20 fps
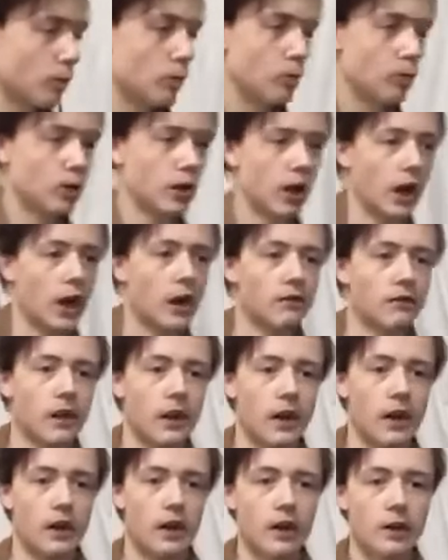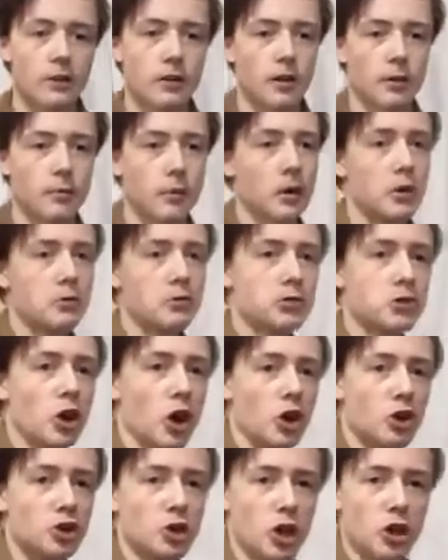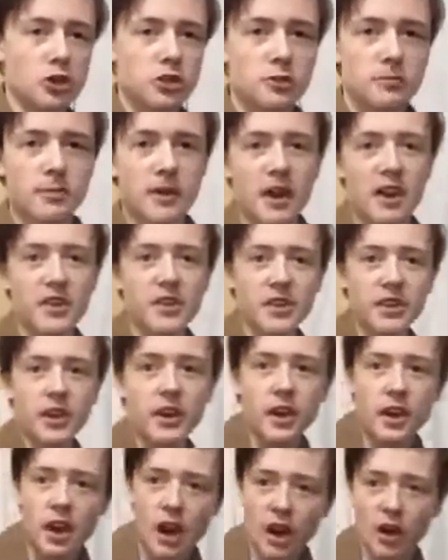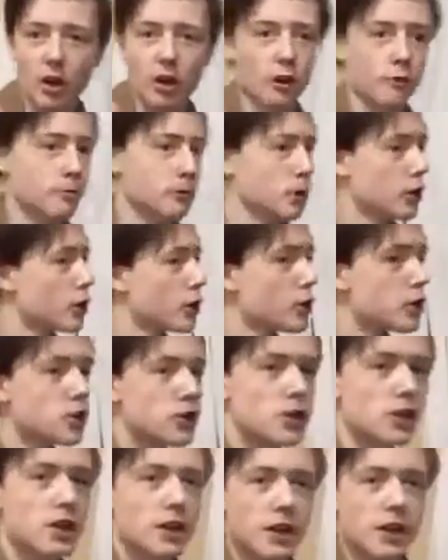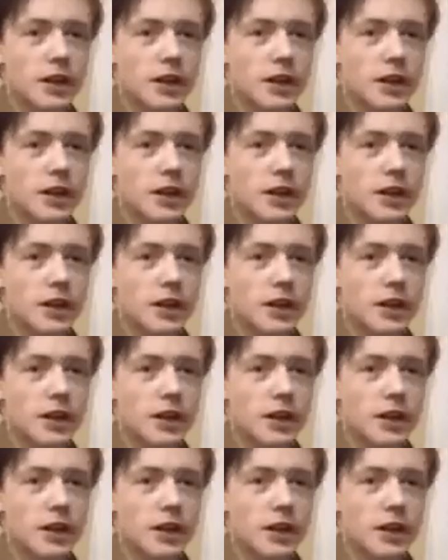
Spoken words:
Oh, Clara. My name's John Smith. I got a brush.